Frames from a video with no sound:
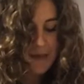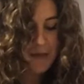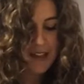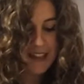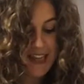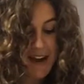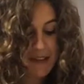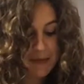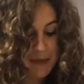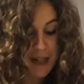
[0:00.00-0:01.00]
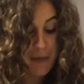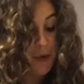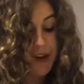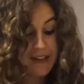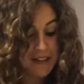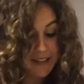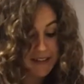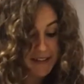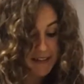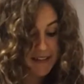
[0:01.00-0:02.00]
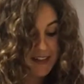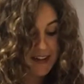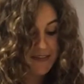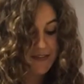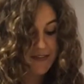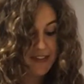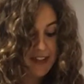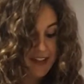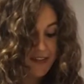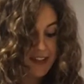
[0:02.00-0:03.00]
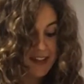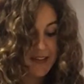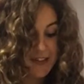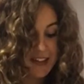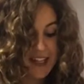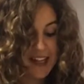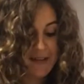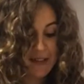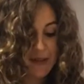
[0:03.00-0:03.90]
Well, now it's pretty moist. Like there for a second it was